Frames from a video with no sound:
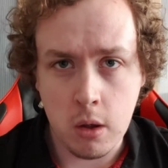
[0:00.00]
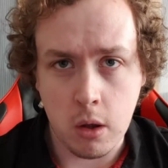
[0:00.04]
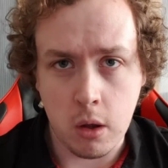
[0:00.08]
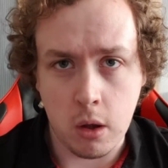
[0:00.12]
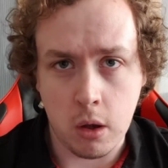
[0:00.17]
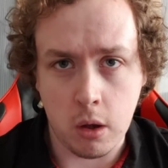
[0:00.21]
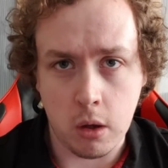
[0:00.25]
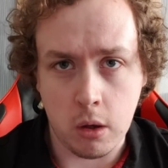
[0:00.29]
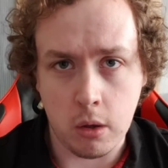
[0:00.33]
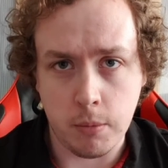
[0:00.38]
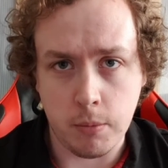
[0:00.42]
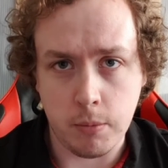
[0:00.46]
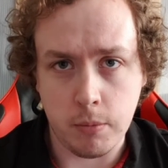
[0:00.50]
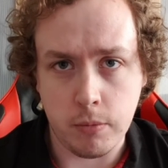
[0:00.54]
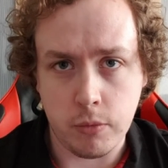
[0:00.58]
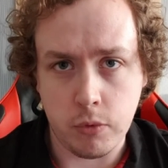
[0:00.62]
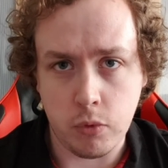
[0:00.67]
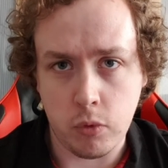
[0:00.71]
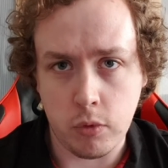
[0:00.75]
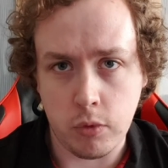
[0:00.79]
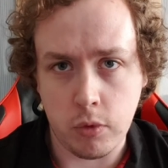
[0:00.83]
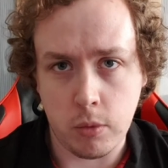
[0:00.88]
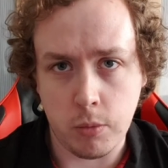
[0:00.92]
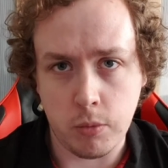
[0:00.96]

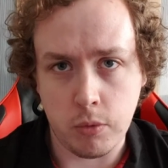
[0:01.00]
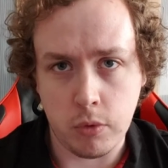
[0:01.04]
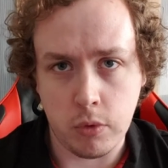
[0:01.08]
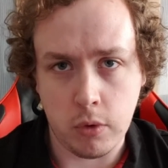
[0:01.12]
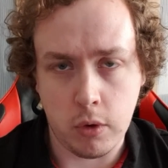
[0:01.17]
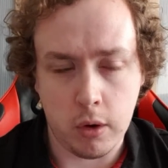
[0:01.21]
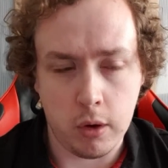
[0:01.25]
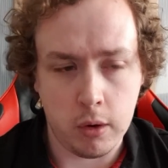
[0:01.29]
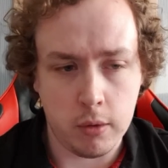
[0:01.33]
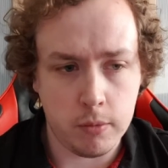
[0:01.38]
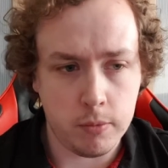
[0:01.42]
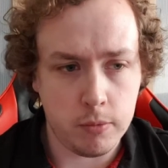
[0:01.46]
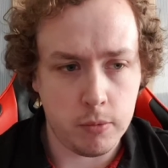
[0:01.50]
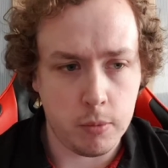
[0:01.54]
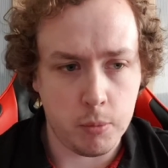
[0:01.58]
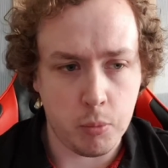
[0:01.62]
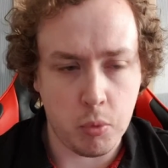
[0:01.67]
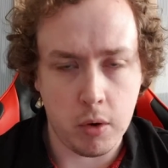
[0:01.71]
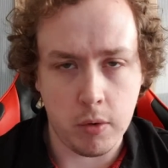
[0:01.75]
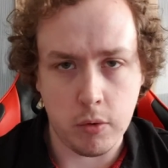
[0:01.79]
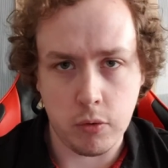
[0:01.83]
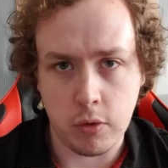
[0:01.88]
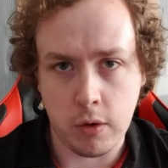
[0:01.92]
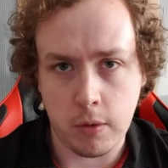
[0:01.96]
For example, like for
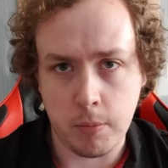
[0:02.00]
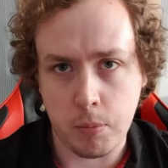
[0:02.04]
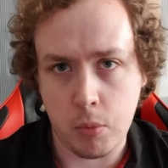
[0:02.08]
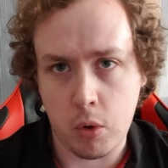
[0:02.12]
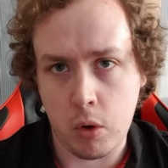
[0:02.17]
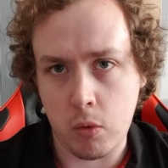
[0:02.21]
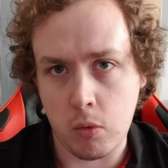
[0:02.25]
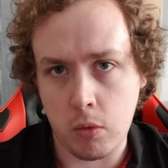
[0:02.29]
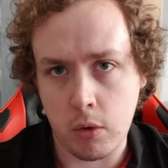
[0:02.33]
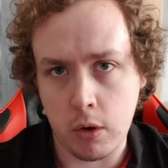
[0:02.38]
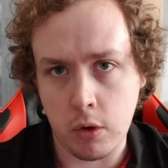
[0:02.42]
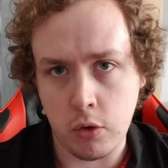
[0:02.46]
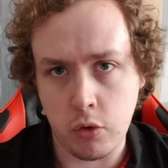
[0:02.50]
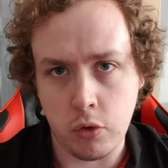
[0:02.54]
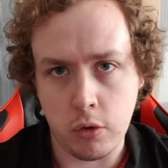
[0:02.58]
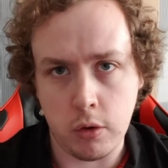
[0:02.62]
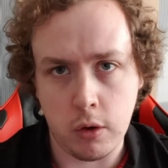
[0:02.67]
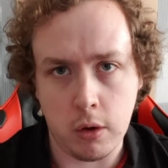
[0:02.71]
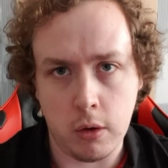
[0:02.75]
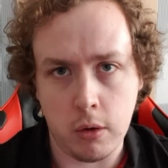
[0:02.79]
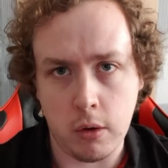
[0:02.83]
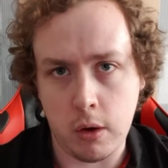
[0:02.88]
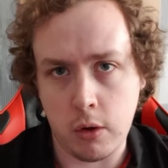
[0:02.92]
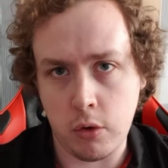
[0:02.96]
breakfast, you have porridge, and
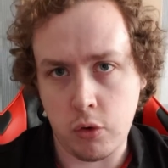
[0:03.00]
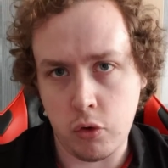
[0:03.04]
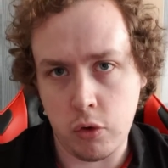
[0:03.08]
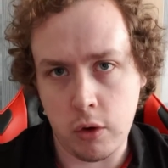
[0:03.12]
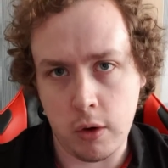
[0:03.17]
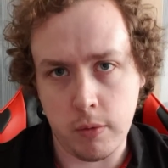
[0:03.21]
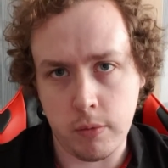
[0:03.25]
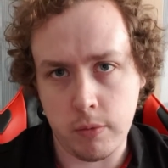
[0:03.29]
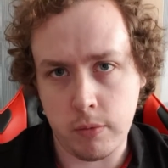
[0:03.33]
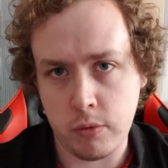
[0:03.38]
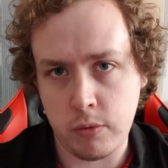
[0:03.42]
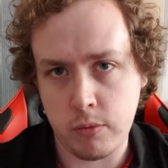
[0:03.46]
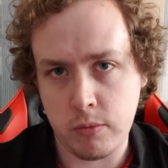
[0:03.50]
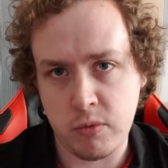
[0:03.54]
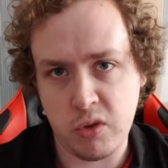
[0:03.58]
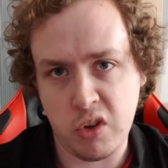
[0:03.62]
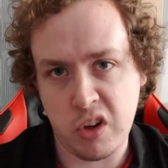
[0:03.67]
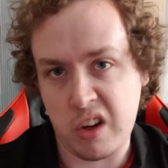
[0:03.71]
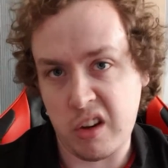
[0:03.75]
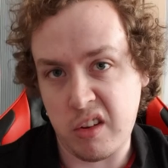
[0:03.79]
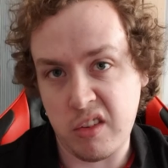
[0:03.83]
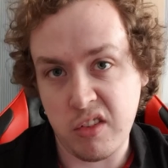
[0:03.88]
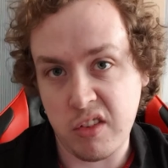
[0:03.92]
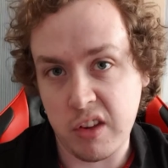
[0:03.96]
then lunch, you have
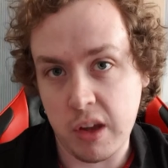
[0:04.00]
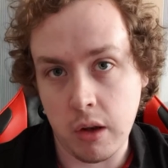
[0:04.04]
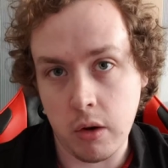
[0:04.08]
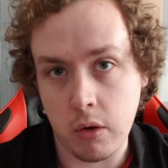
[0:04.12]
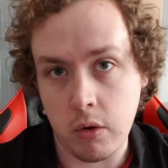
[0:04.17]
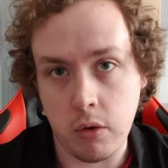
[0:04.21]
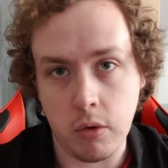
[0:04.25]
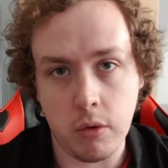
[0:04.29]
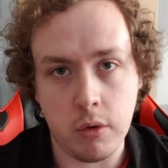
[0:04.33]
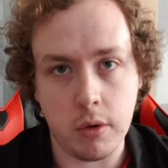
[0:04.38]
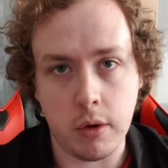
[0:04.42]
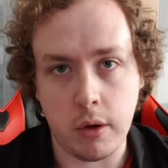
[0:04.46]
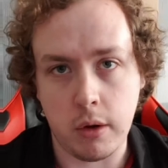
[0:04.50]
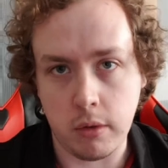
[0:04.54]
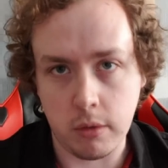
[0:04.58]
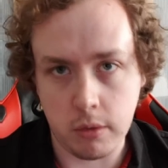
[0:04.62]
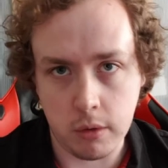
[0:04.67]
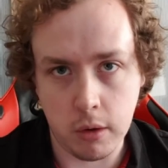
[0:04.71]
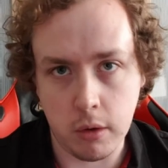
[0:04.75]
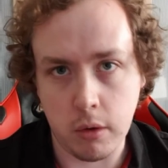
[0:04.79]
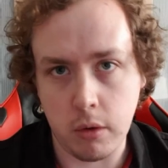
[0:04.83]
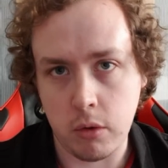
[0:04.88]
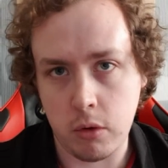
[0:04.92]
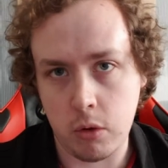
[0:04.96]
chicken salad, and then
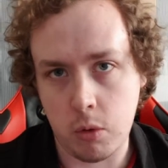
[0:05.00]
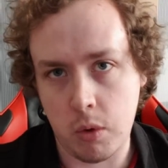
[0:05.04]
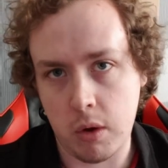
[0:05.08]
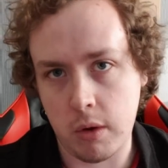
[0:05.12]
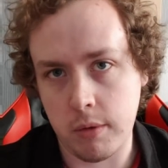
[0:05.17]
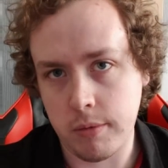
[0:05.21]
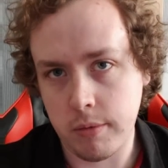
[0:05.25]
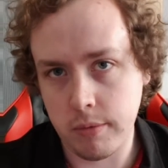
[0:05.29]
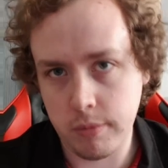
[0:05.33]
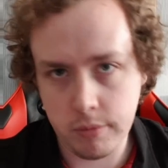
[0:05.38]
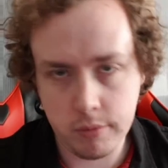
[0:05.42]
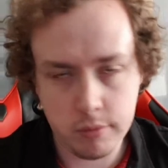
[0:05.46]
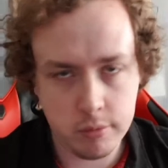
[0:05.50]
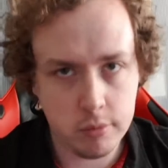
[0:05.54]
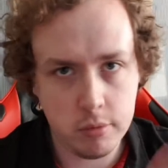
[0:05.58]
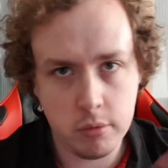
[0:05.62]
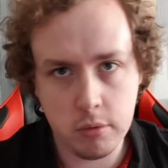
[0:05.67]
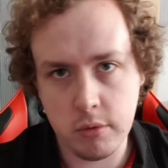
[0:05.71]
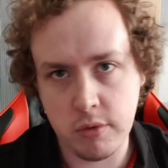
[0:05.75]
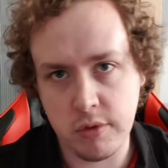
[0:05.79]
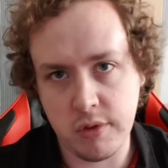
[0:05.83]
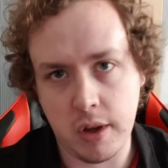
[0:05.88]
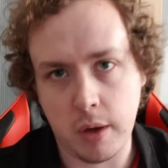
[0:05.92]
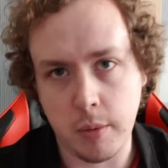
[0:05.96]
dinner, you have
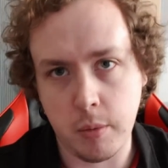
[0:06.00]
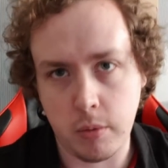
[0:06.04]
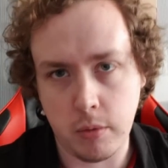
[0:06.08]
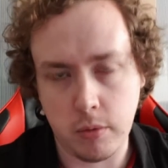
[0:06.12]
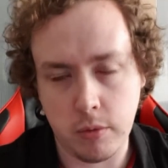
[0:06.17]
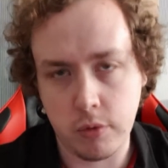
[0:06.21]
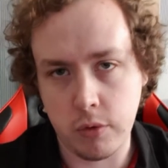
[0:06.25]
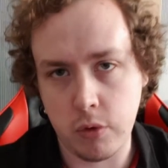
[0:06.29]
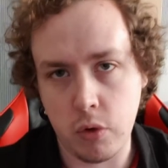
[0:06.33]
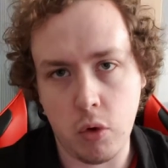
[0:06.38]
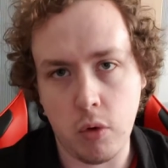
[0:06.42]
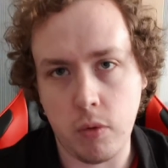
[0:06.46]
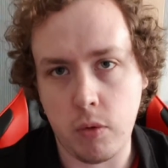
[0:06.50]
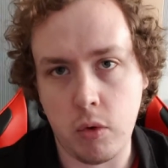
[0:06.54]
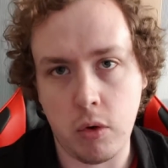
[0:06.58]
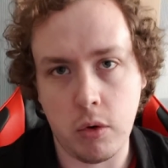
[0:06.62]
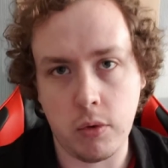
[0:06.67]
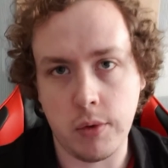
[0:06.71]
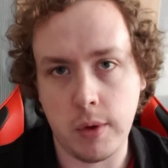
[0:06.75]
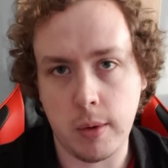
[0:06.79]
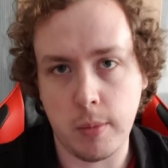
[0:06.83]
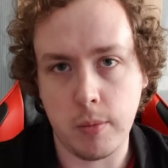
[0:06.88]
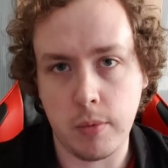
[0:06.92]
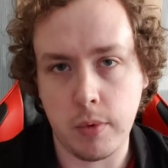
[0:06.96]
salmon stir fry
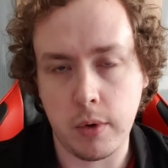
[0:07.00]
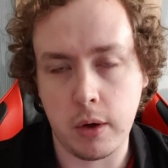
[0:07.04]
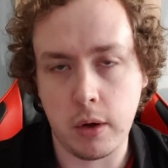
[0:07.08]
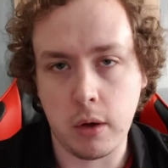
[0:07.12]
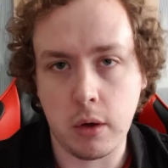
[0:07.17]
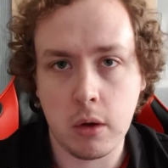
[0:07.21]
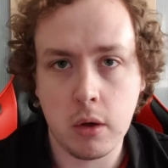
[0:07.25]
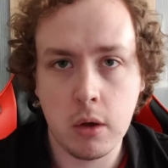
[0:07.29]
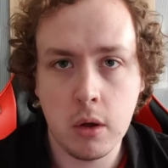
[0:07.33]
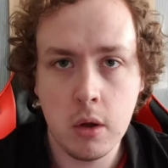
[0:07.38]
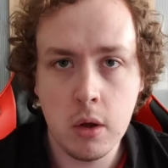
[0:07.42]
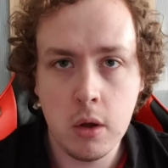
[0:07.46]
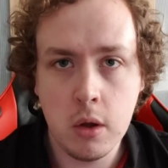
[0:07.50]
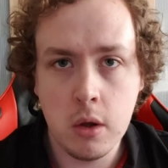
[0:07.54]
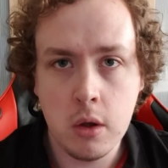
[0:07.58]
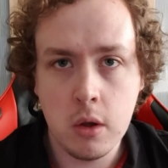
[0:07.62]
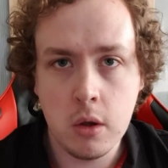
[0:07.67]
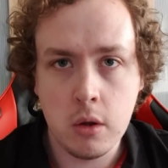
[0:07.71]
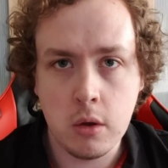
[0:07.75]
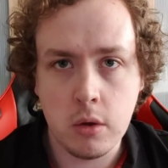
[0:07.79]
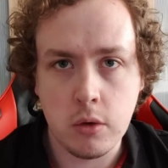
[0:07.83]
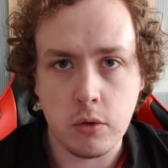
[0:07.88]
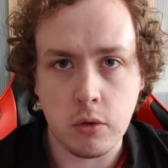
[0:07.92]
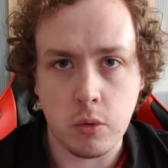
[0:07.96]
or something.
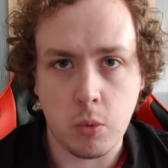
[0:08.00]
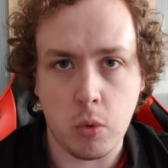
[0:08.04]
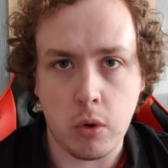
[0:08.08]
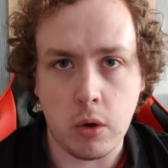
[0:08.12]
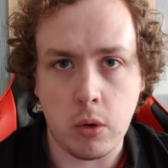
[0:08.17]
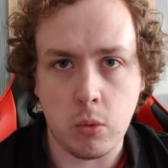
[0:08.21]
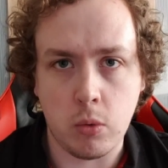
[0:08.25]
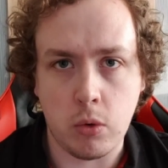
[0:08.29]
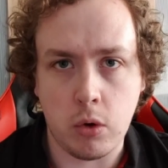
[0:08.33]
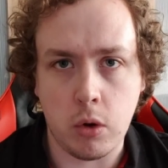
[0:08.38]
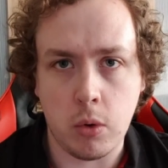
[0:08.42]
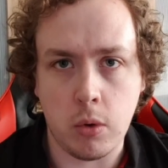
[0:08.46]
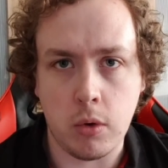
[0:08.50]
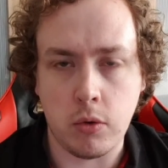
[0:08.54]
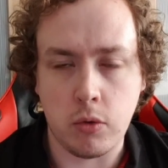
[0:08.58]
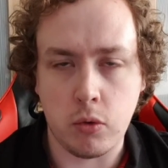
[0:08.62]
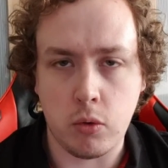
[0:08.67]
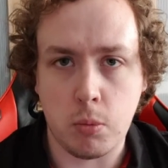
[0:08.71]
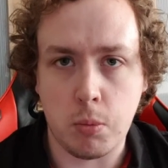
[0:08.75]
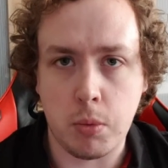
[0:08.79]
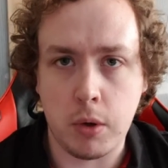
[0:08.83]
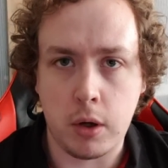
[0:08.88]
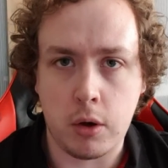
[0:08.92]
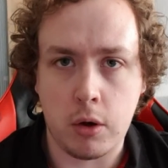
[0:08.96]
So what it will do is
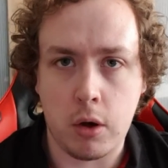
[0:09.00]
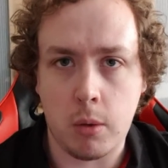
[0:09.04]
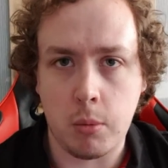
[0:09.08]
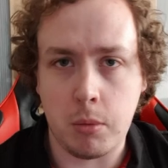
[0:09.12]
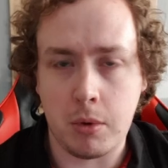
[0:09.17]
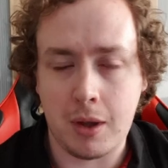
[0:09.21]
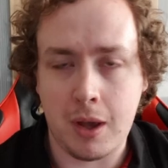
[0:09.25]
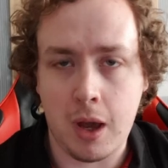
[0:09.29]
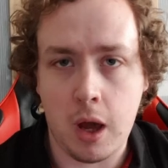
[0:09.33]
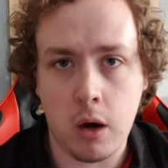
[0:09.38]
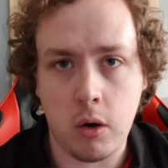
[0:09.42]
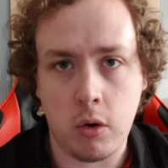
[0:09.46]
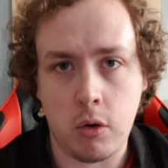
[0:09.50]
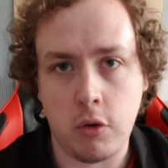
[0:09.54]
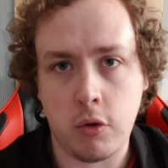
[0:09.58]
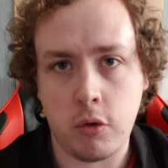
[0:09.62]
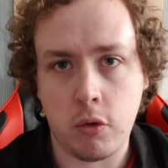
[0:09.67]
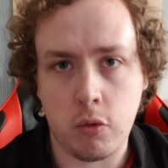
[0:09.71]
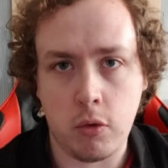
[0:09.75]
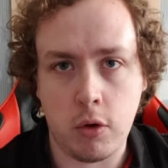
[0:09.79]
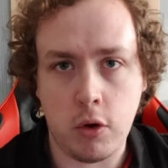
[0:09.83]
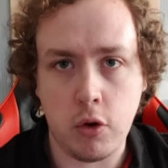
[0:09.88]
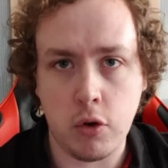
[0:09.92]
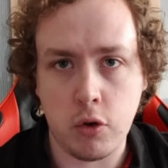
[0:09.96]
it'll pick up the calories
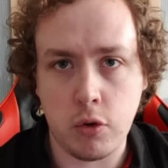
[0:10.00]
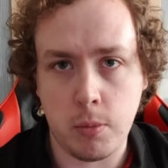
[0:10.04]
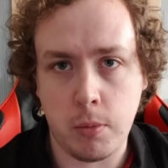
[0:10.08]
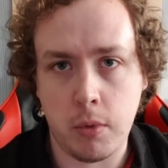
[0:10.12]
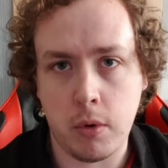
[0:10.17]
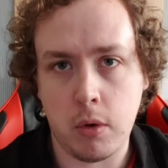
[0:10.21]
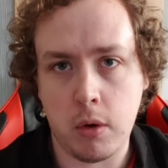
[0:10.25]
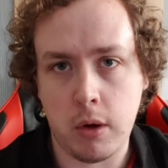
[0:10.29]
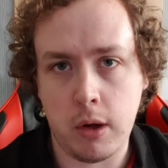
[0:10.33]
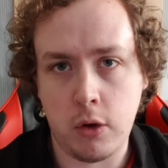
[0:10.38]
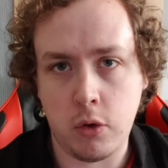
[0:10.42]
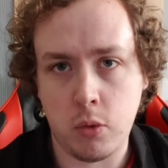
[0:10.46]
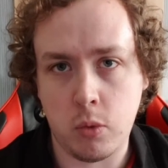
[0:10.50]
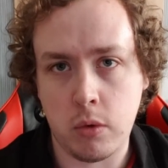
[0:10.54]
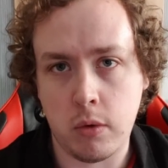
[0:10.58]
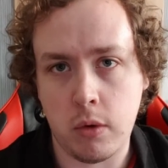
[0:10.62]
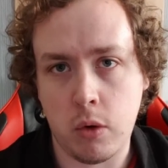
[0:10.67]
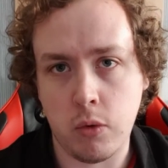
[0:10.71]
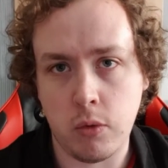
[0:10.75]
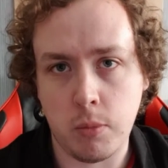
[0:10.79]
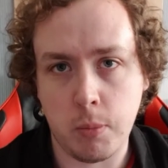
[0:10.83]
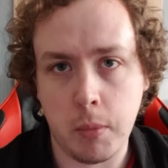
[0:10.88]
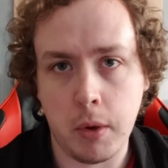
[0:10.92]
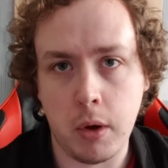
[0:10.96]
for each one of
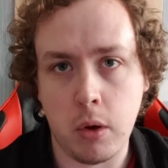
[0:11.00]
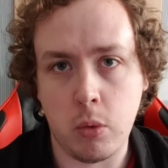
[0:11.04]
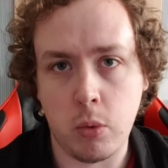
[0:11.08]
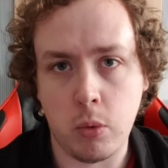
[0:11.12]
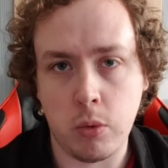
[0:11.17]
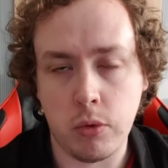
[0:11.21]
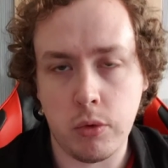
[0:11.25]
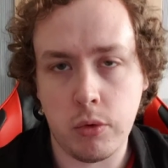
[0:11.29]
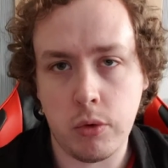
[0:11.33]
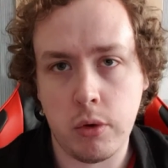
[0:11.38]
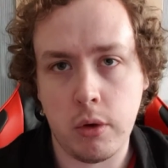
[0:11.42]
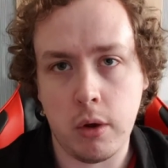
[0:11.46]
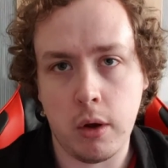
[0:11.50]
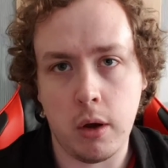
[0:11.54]
those meals.